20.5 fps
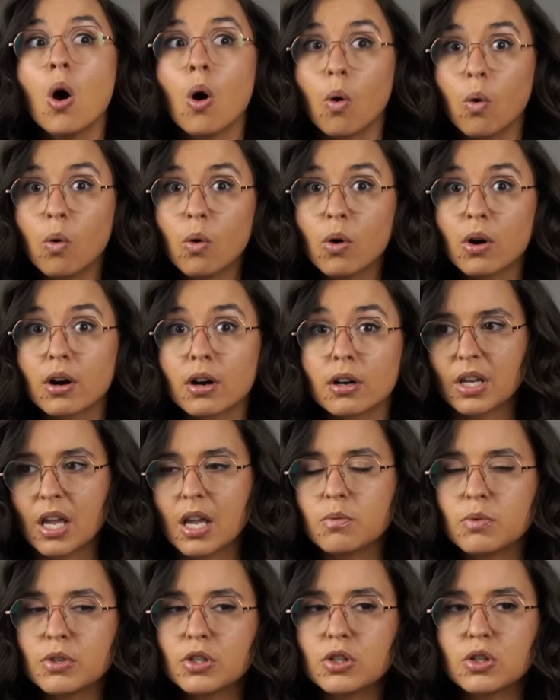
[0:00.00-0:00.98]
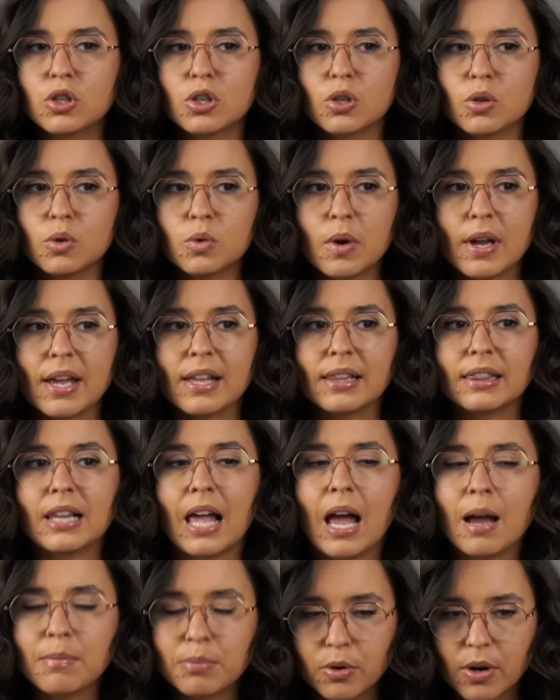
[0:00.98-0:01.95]
or it was to
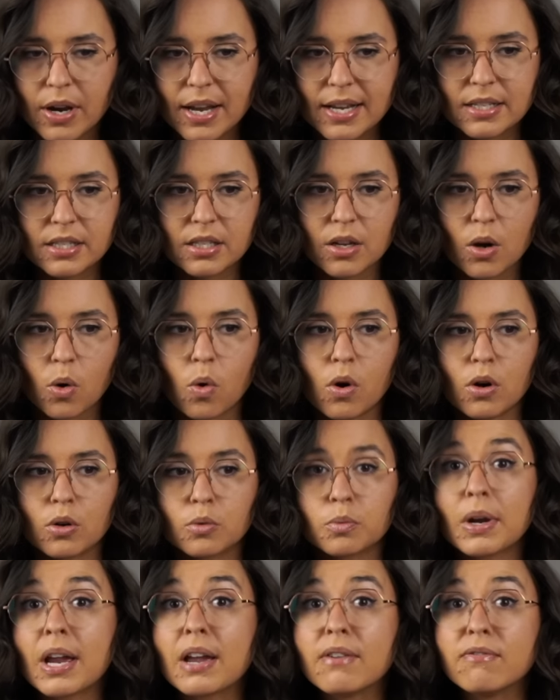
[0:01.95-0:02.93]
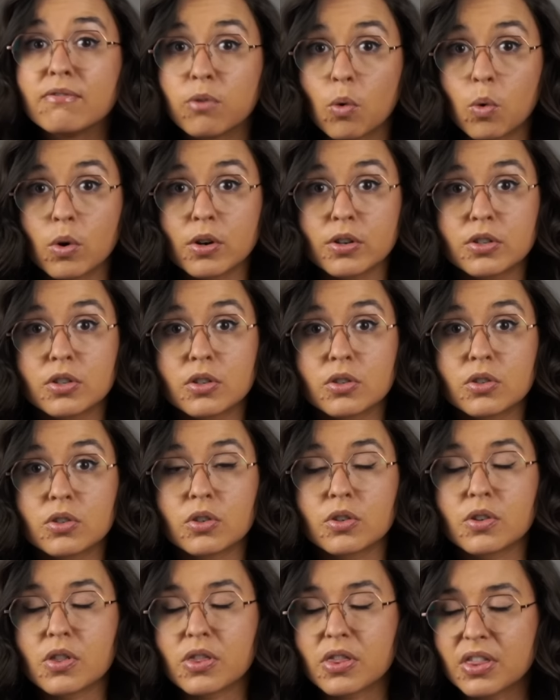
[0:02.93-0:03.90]
elaborate or reinforce
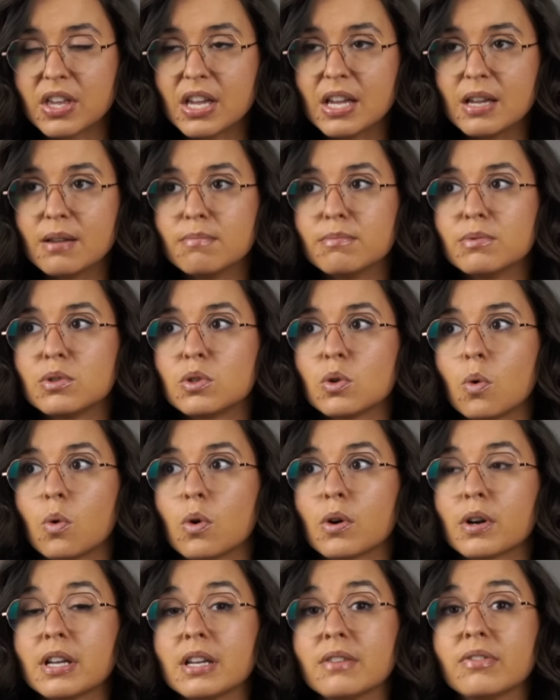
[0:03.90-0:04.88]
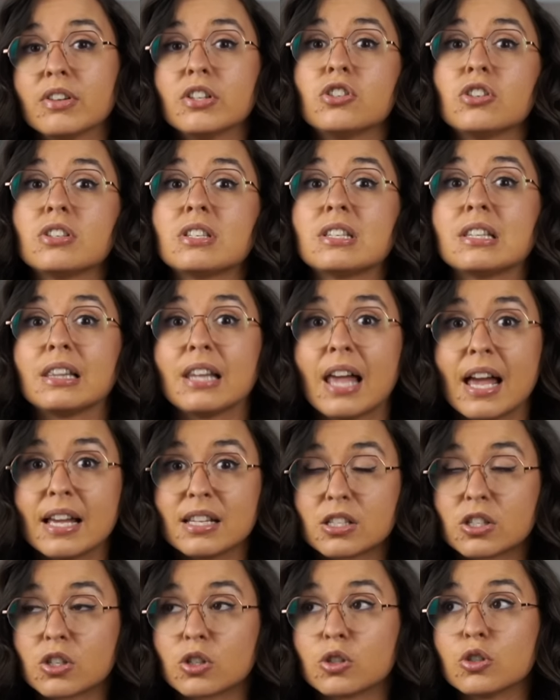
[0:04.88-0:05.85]
certain themes or even just
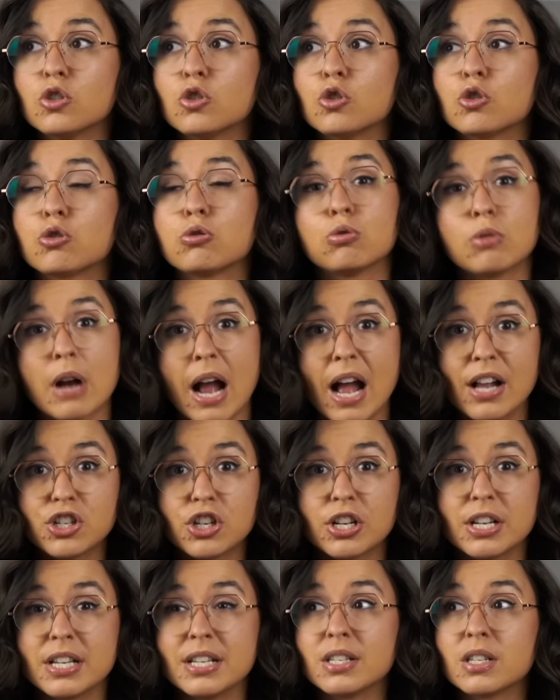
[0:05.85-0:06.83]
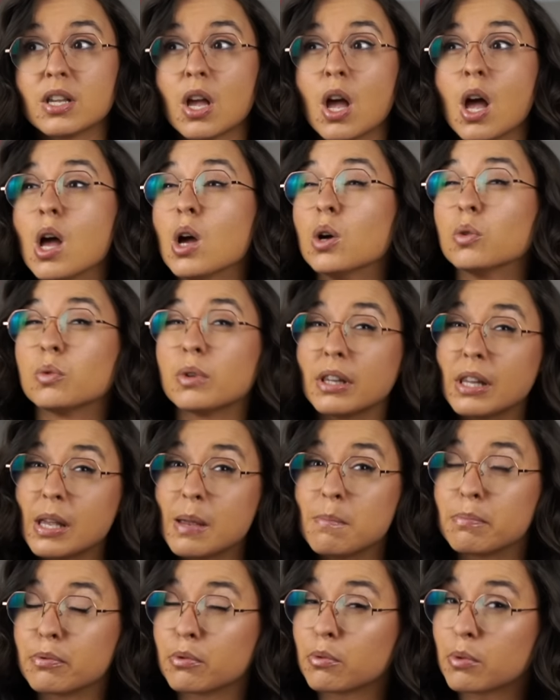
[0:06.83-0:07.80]
let certain tragedies really
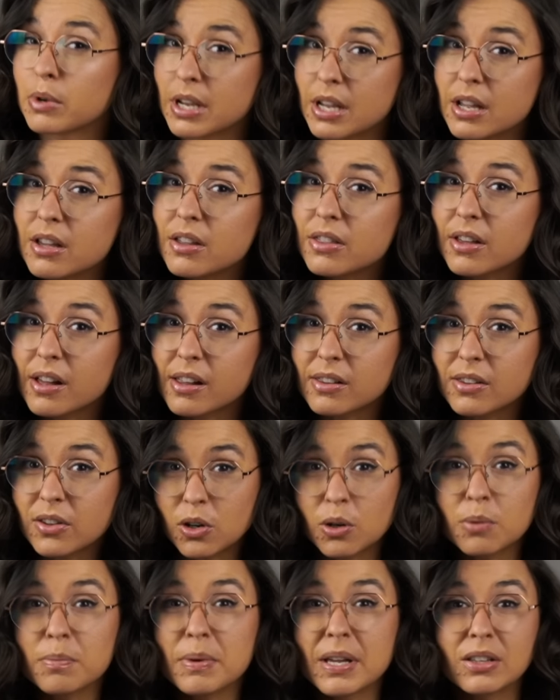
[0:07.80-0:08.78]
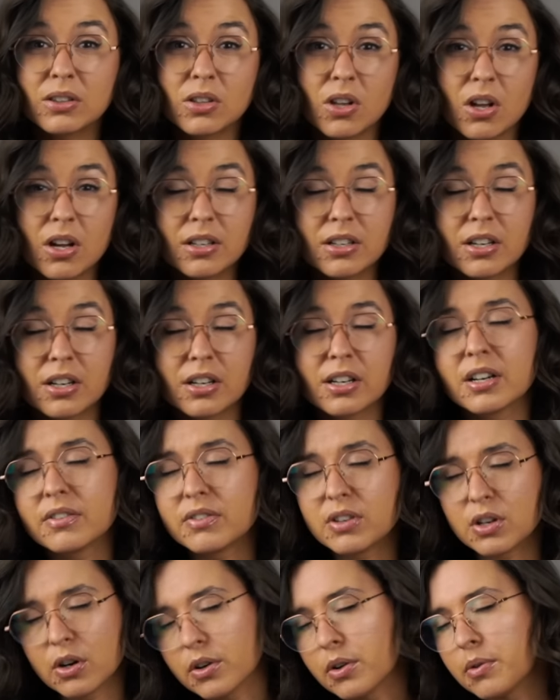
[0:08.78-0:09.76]
breathe a little bit longer, if
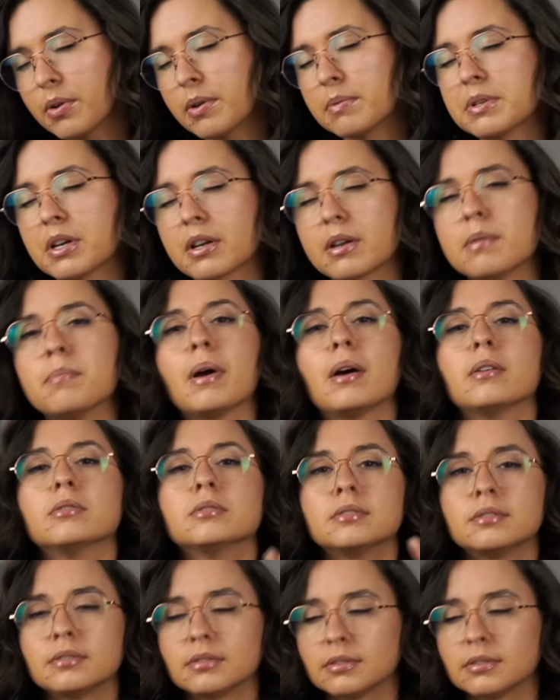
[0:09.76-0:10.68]
you don't know what I'm talking about.